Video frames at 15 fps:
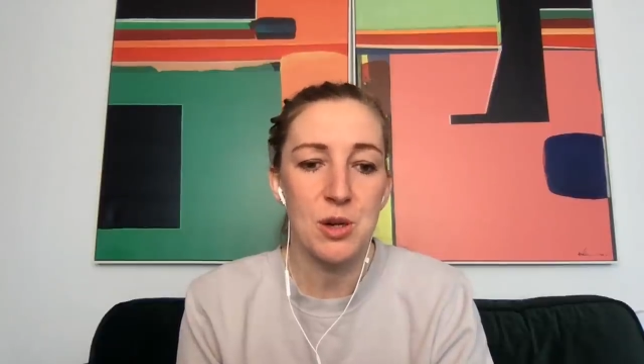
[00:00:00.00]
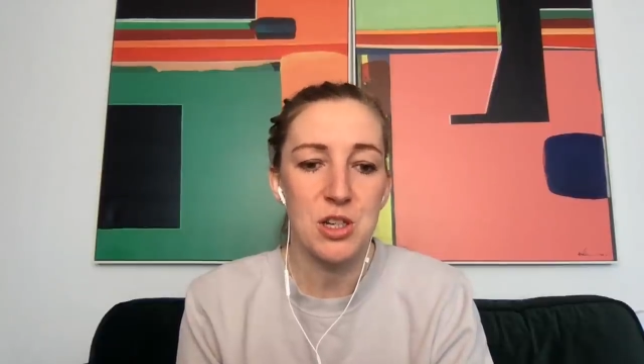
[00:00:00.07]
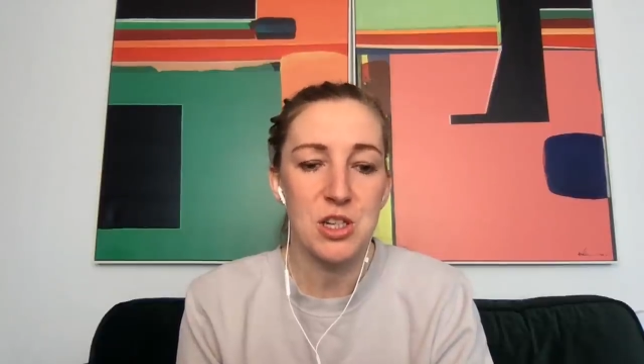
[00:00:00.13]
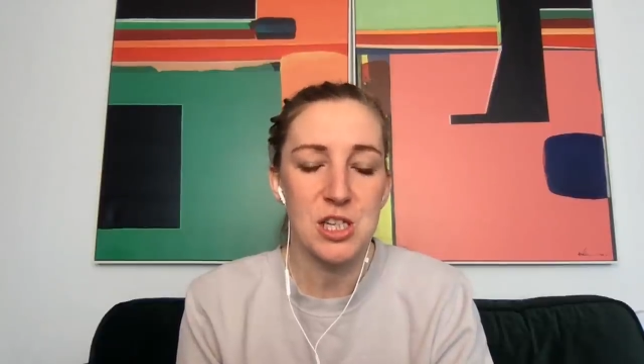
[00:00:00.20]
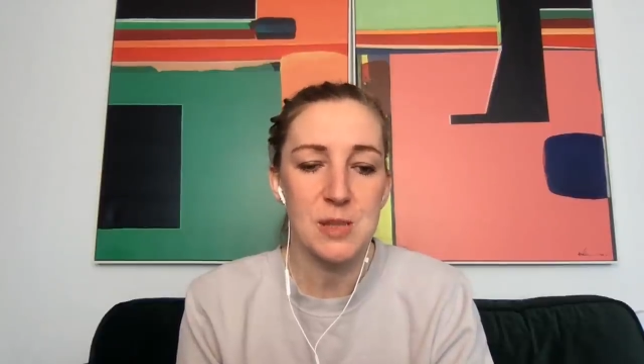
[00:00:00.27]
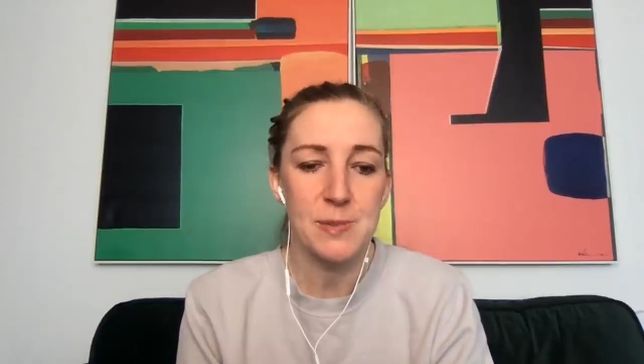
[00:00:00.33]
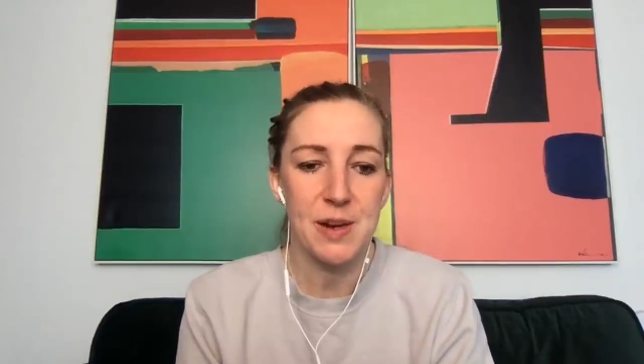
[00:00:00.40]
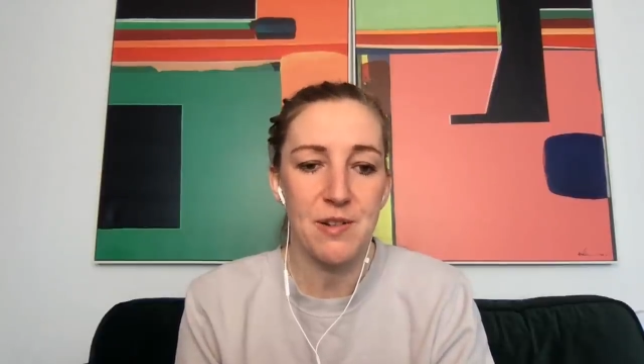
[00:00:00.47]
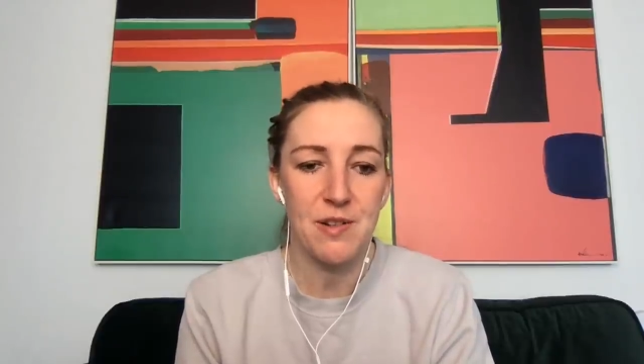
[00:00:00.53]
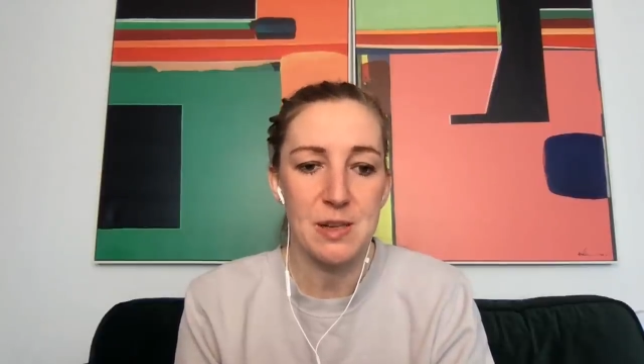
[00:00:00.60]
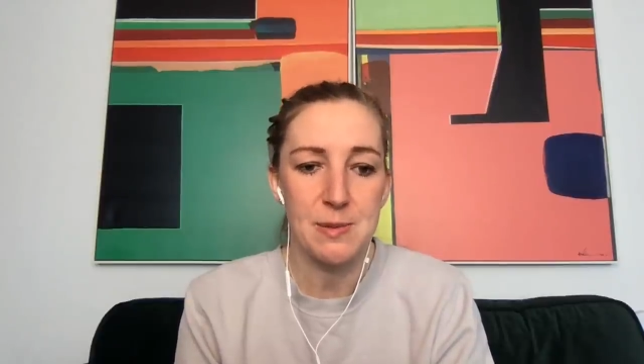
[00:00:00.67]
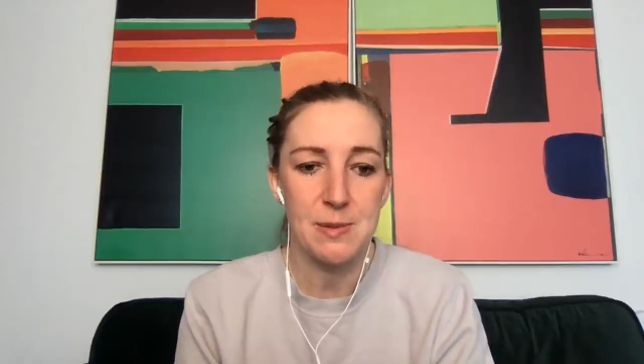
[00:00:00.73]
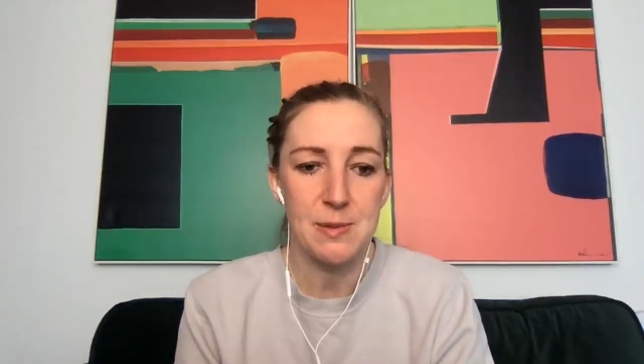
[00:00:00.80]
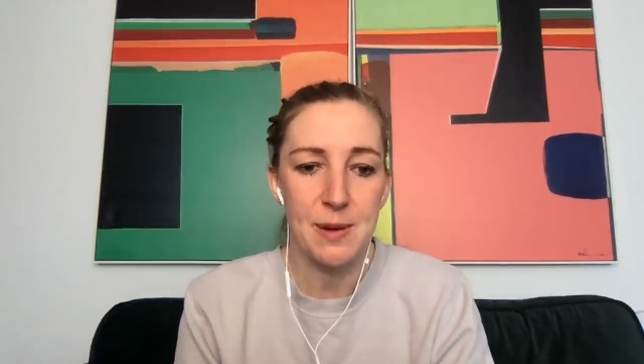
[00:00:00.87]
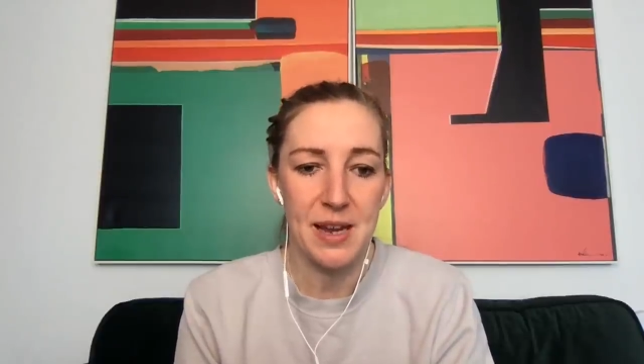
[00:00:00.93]
much
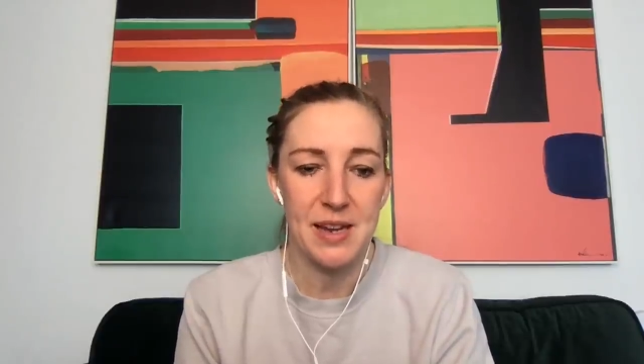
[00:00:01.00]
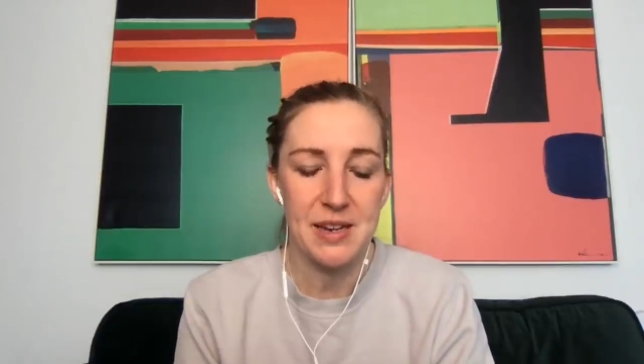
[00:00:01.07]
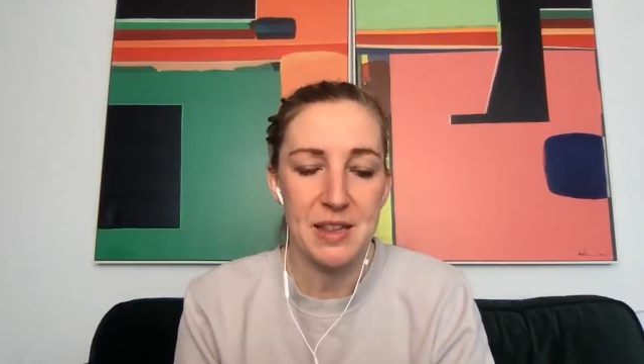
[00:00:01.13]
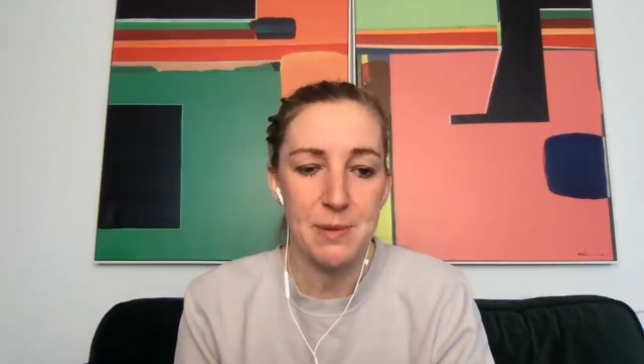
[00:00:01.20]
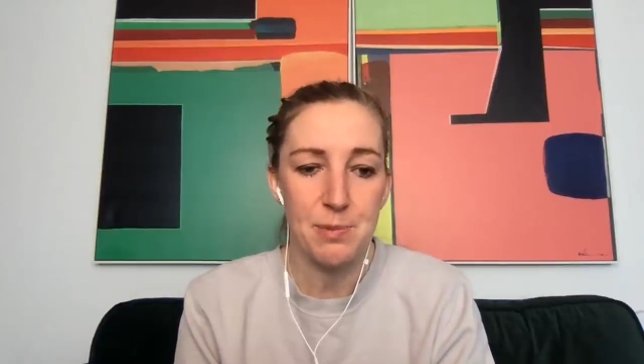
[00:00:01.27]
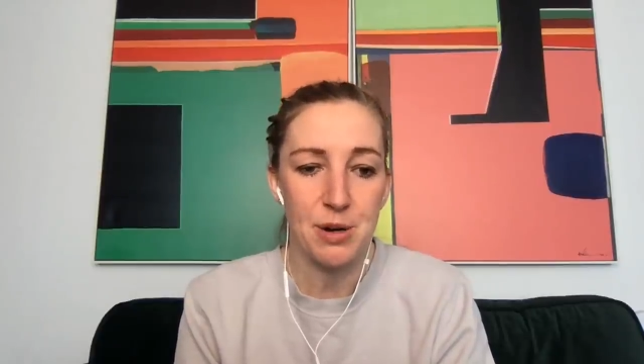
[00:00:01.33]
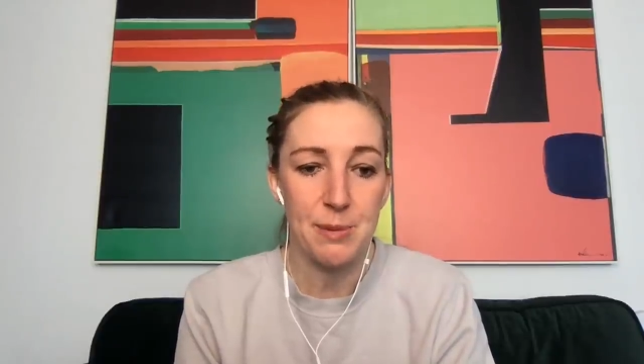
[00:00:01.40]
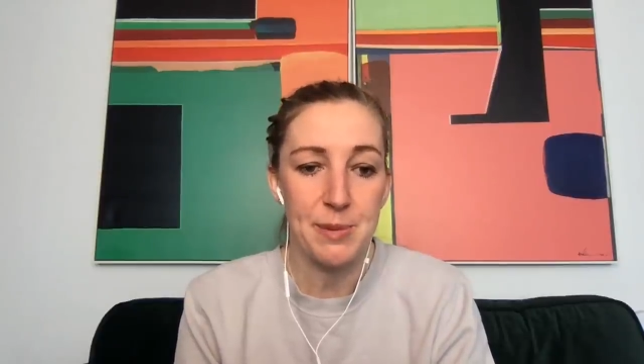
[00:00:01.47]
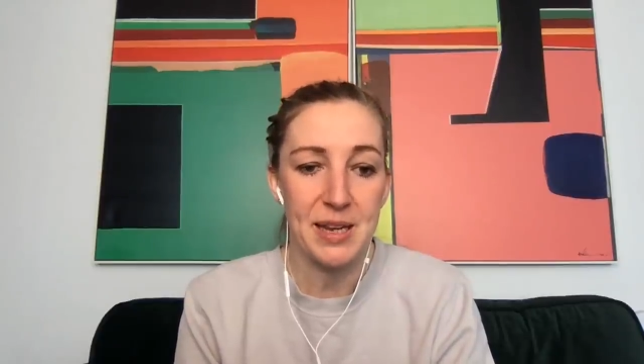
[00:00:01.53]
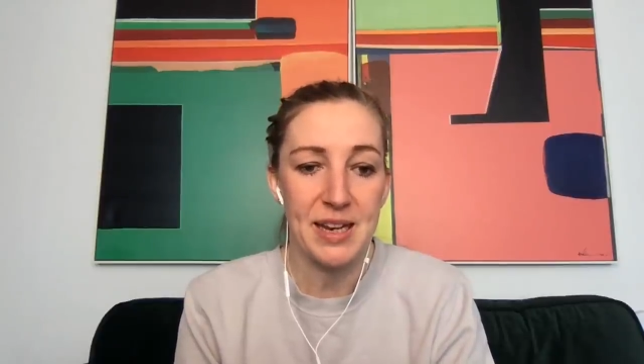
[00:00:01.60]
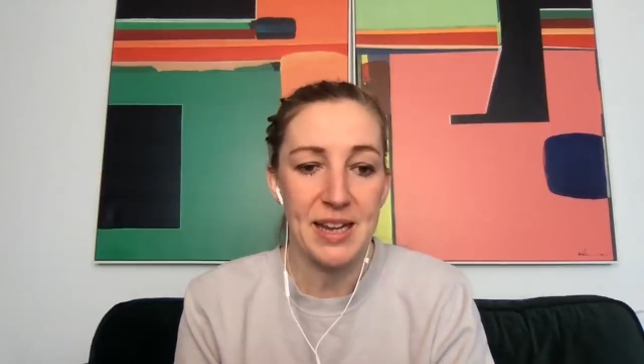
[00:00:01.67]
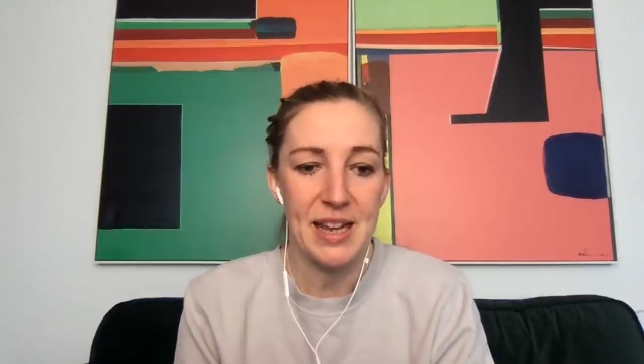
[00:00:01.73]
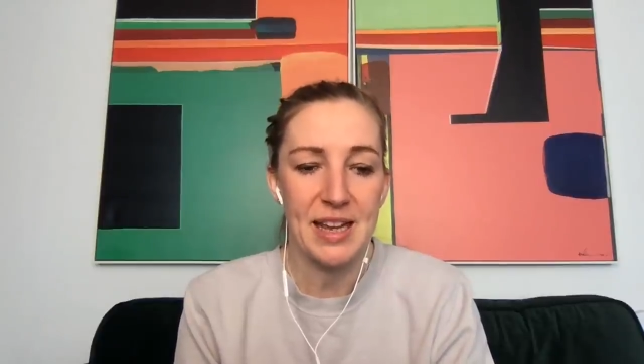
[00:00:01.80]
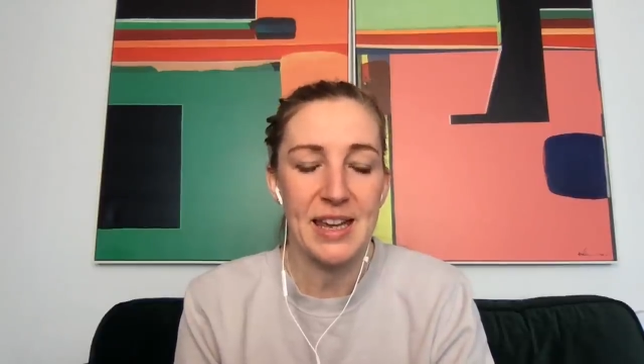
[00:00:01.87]
experience playing in the Premier League.